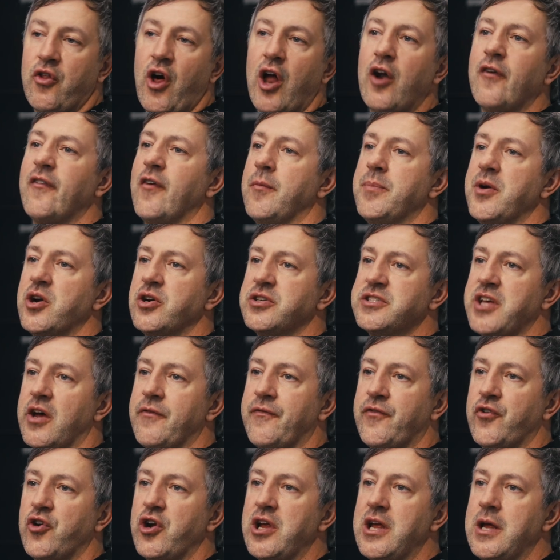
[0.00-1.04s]
a lot of our beers at
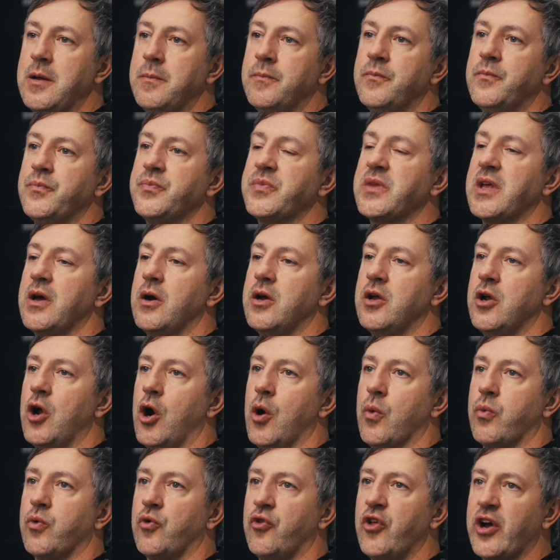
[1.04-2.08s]
pFriem, you
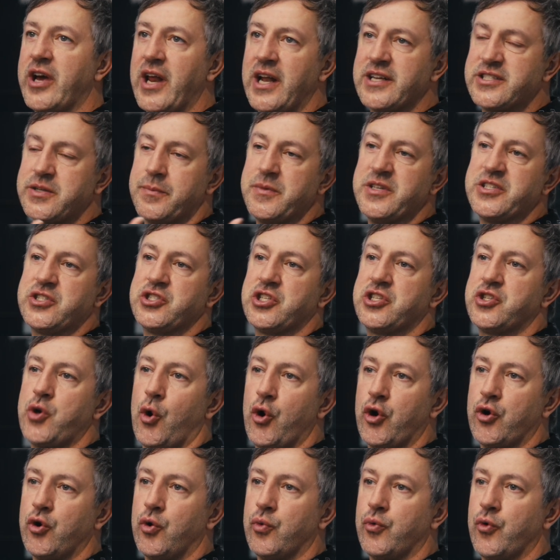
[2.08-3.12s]
know, we're looking at some of these
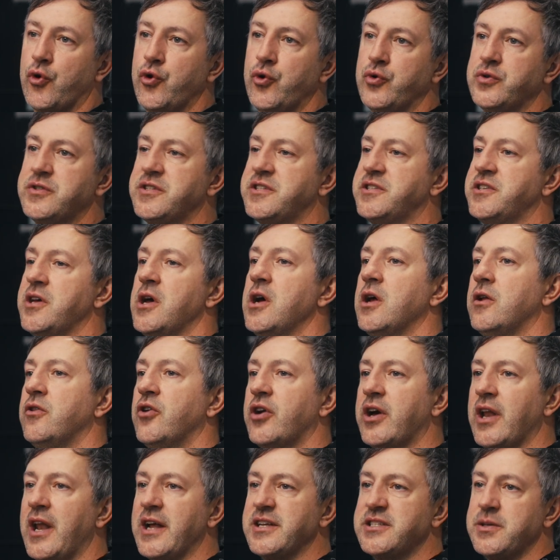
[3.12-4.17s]
historical roots,
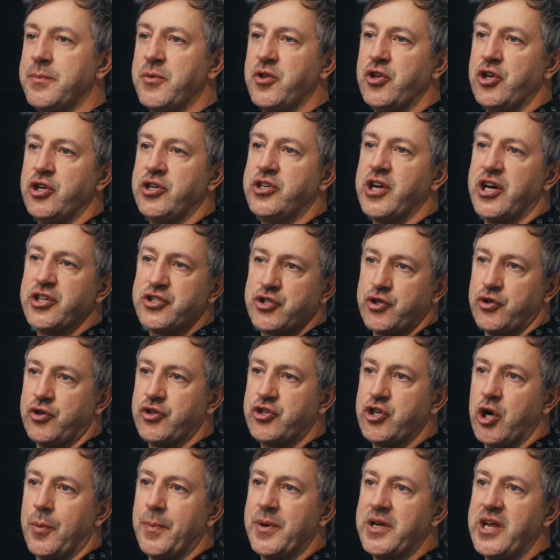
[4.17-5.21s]
looking at some of the industrial
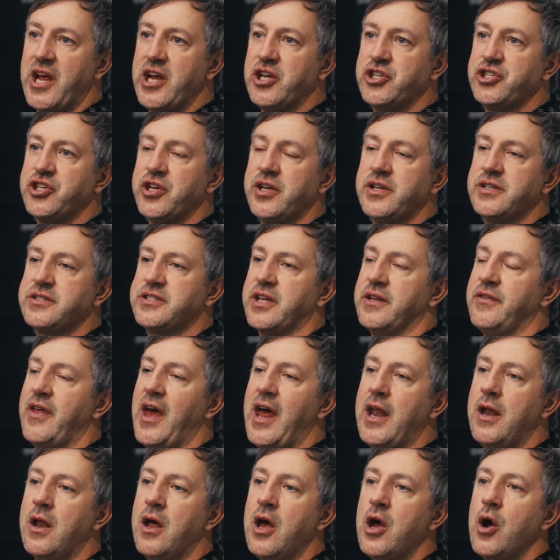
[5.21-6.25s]
interpretations, and
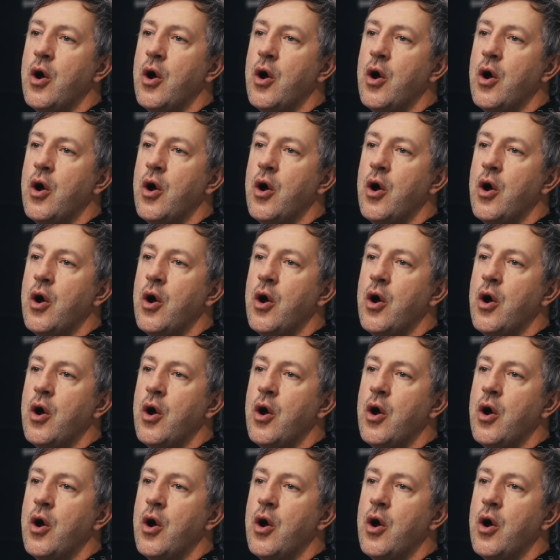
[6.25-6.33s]
then